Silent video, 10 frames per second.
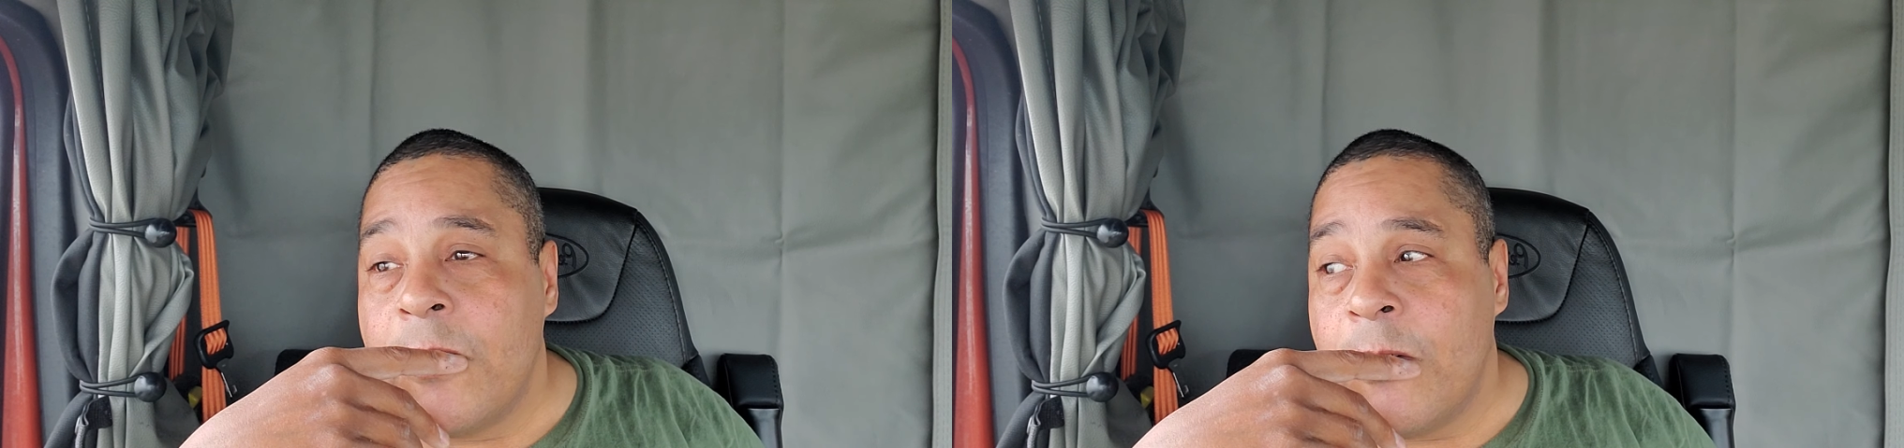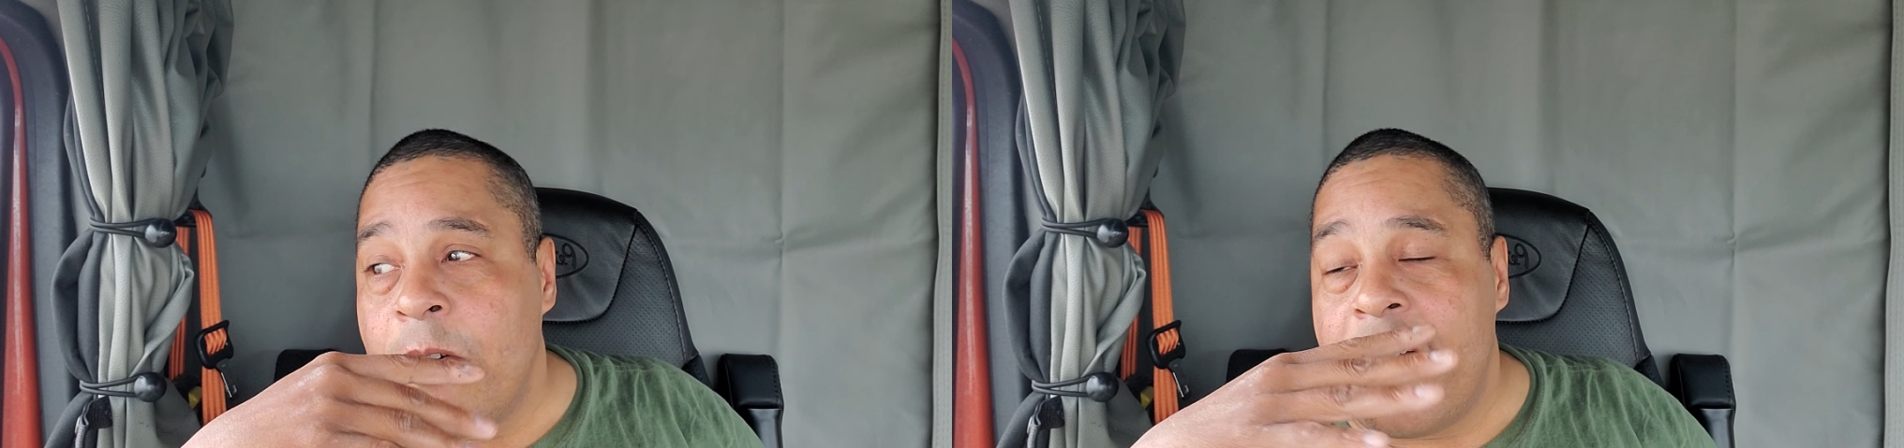
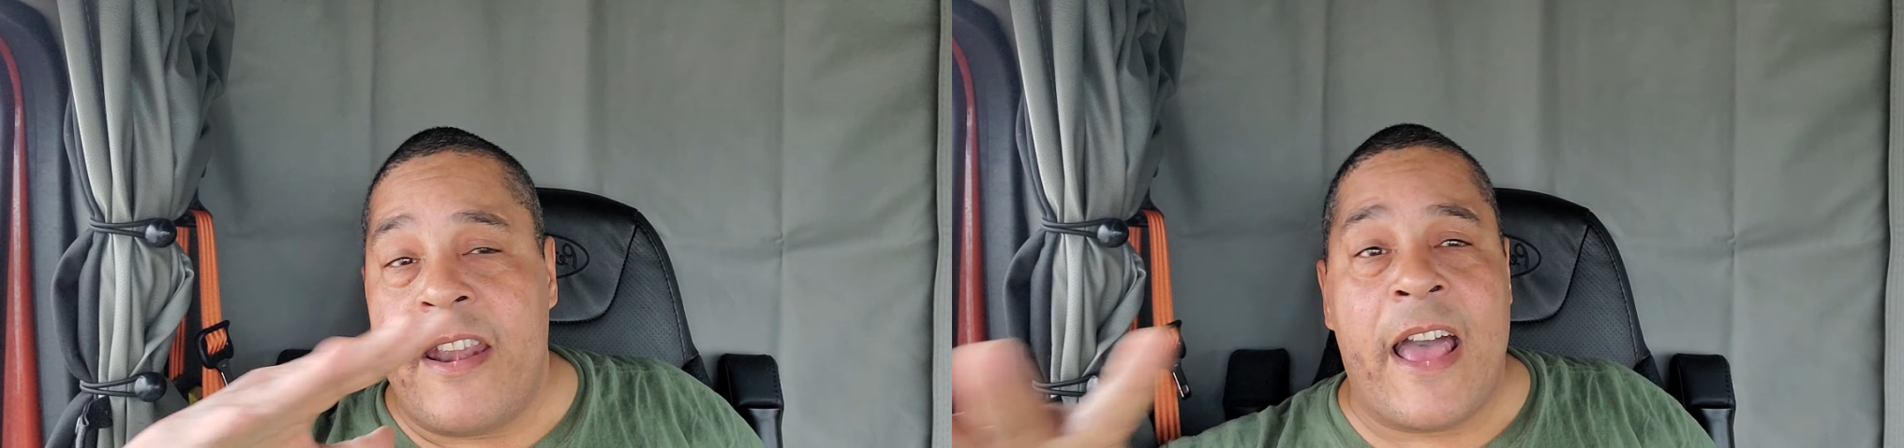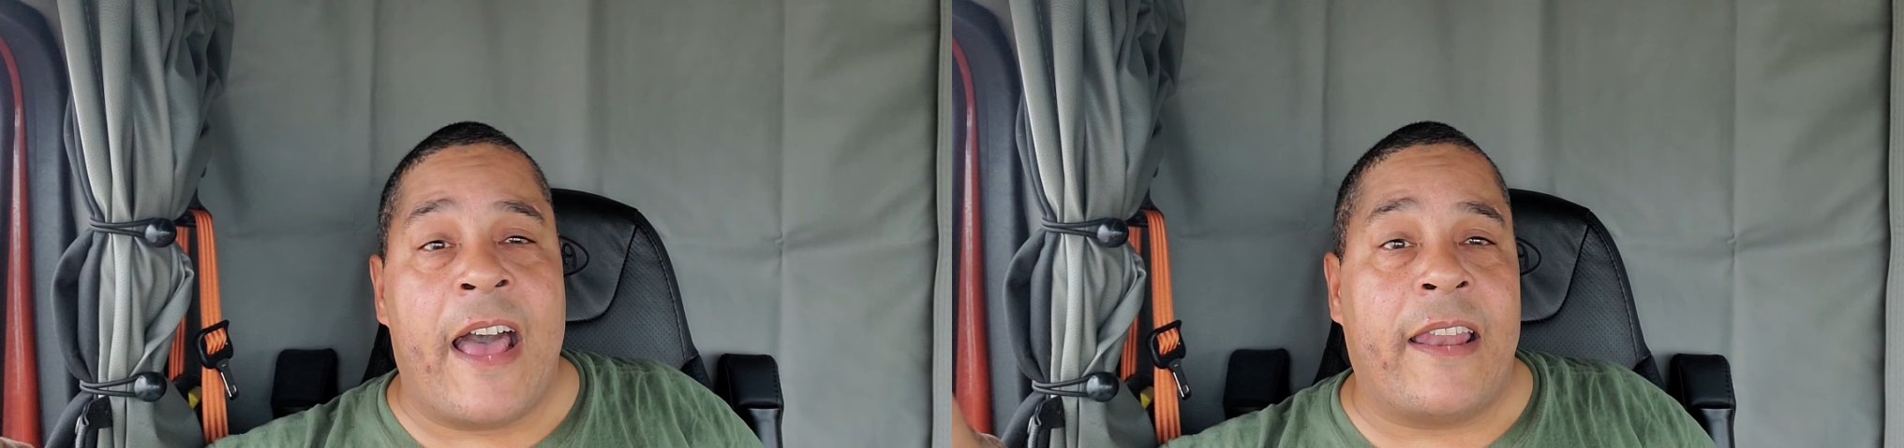or
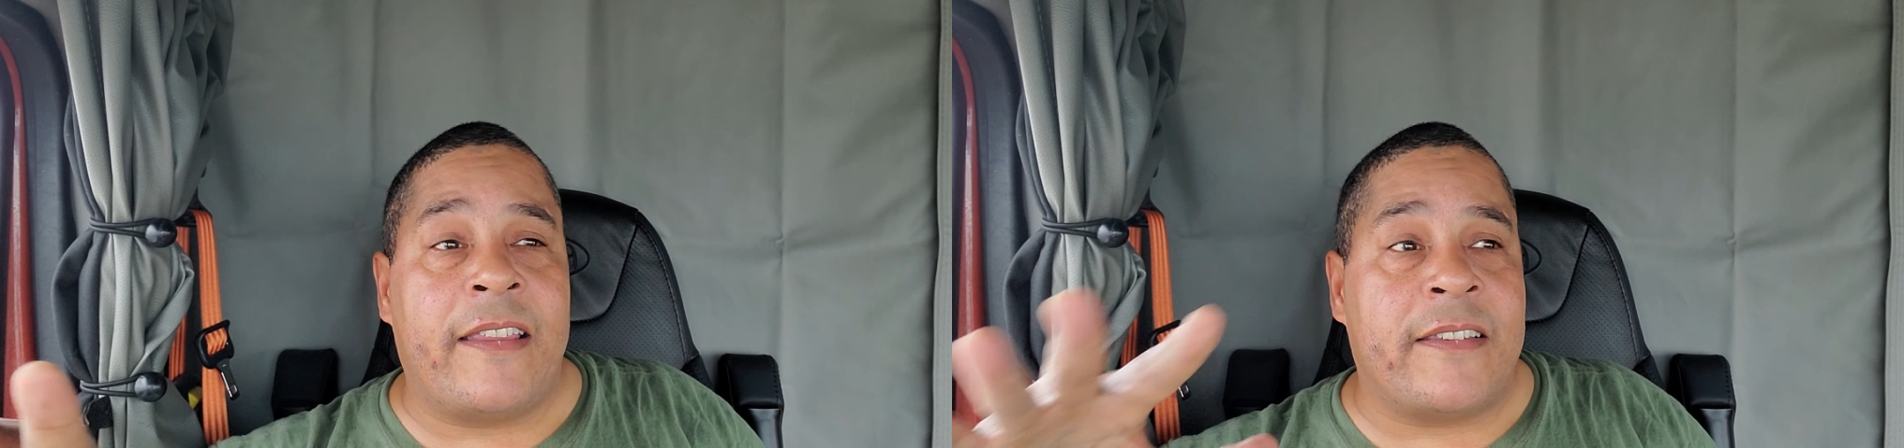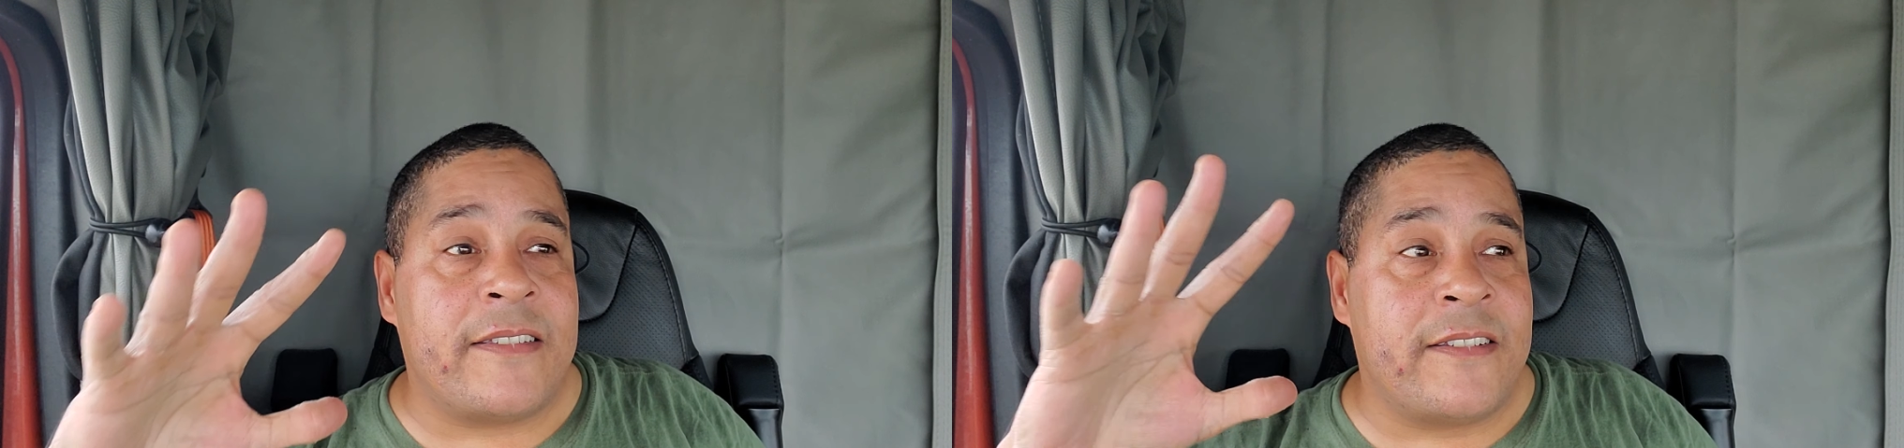not.
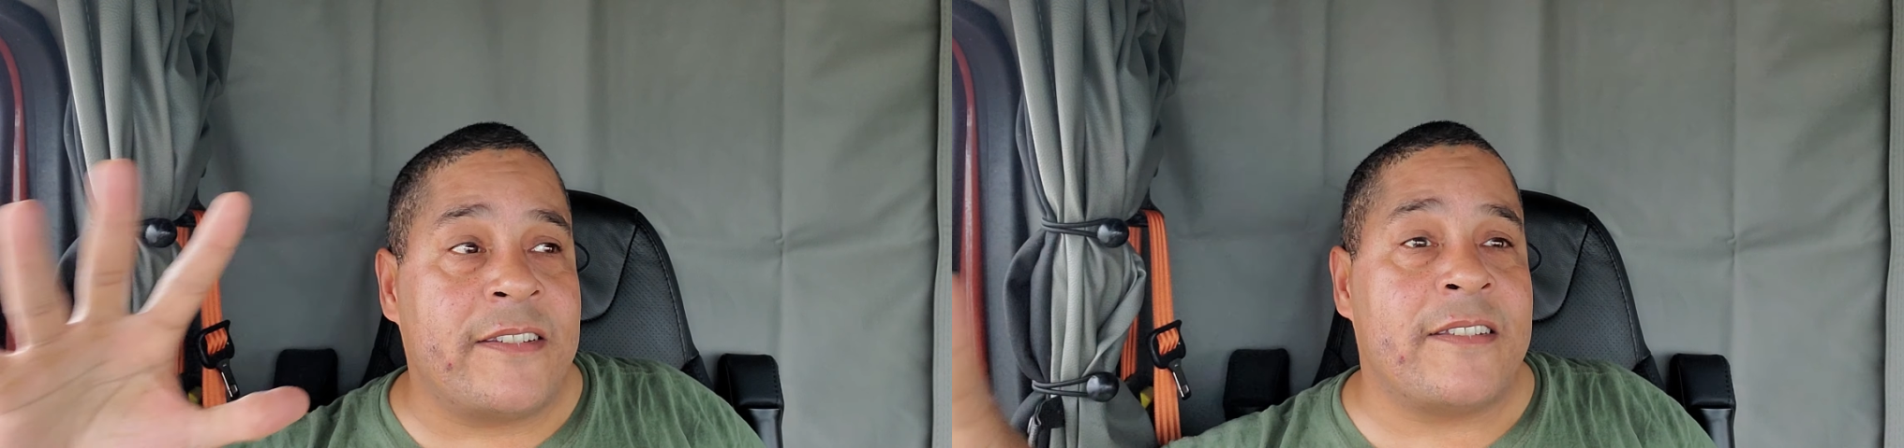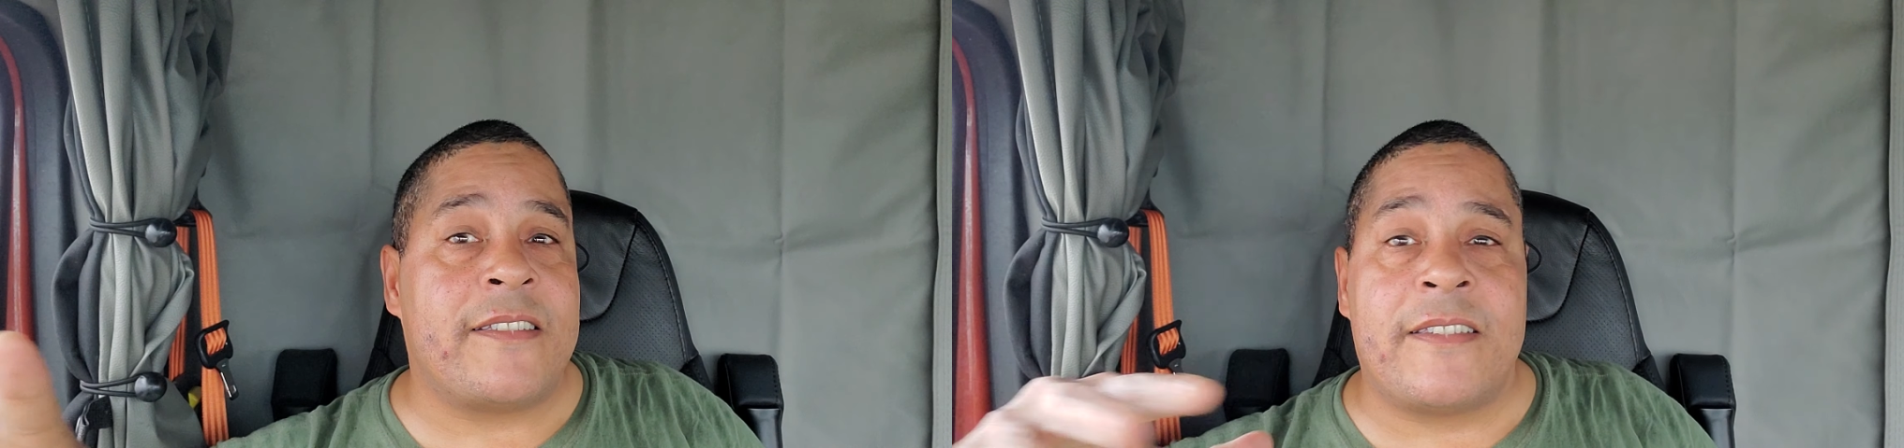It's
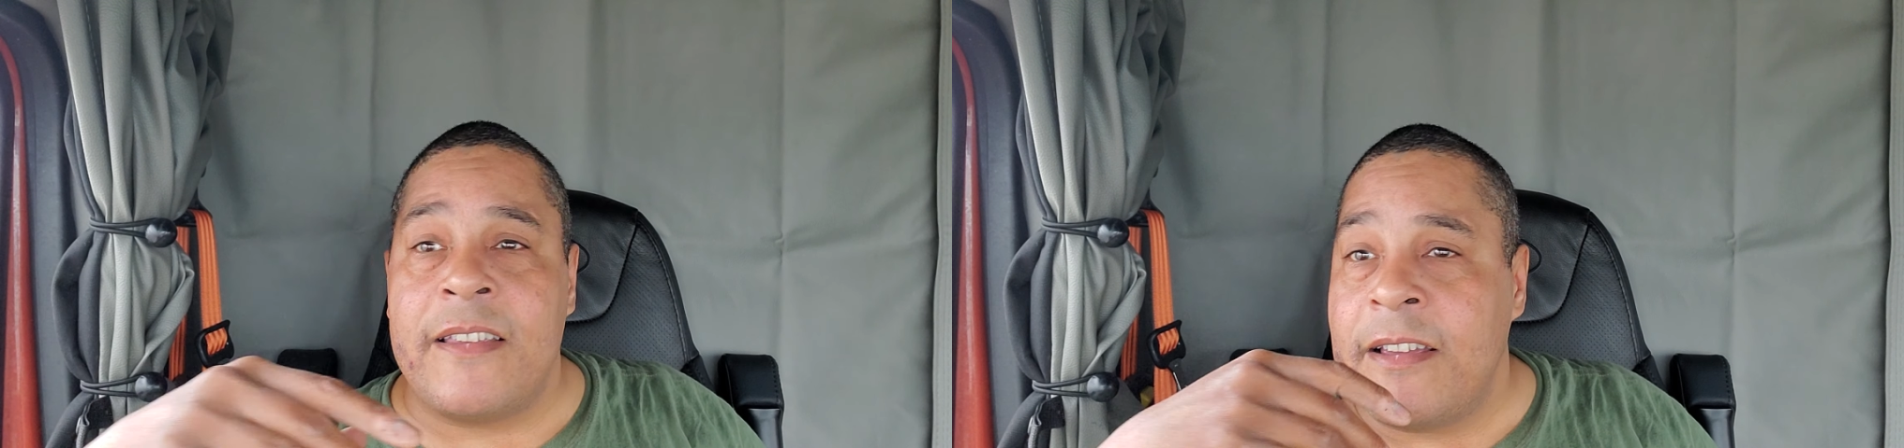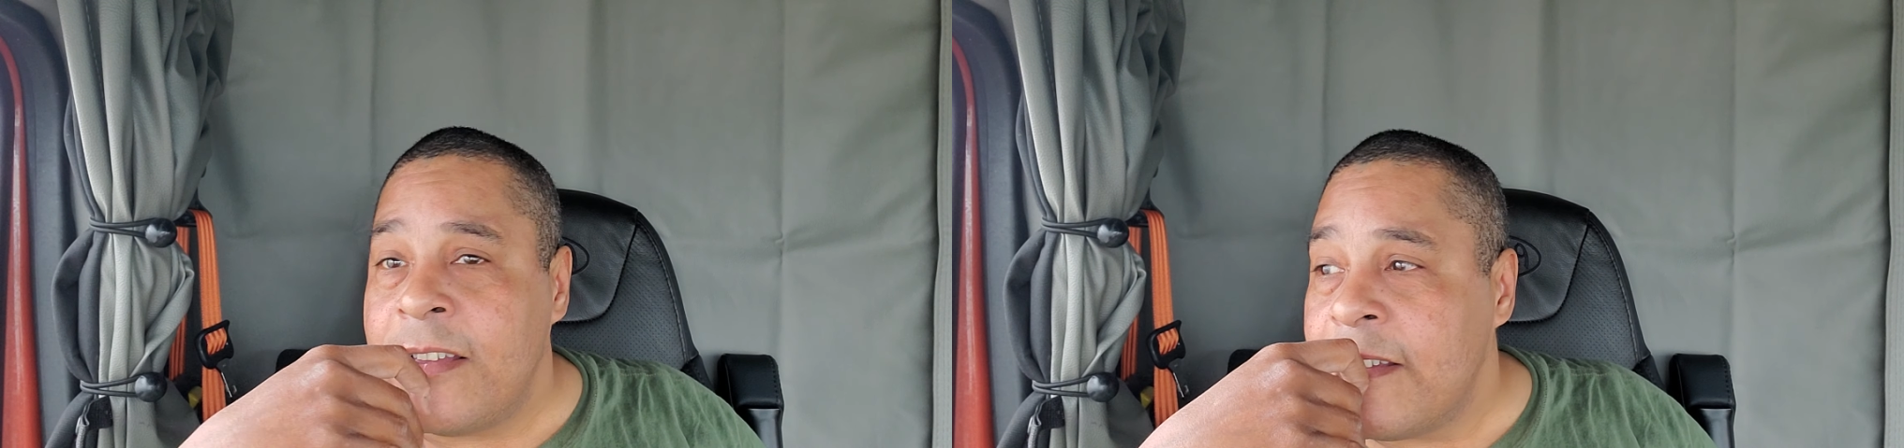just,
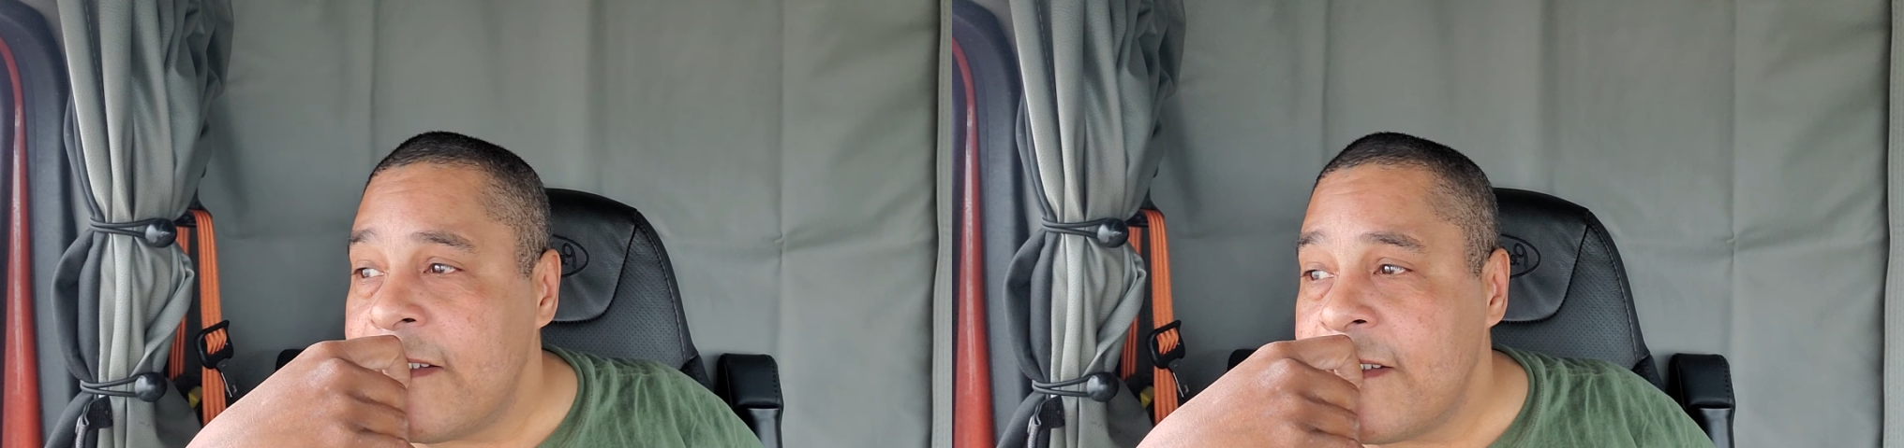uh,